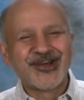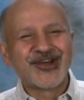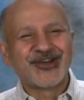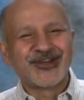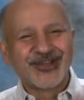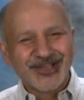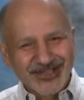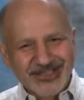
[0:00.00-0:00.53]

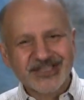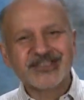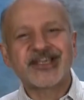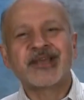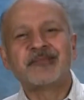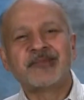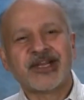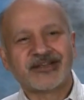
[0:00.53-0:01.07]
So
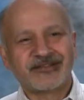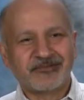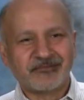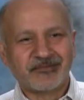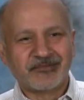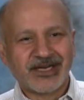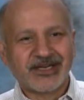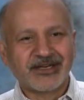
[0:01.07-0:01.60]
just keep
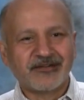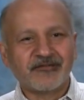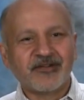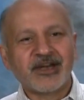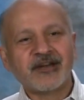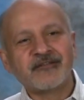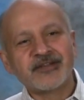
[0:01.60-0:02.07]
that in mind.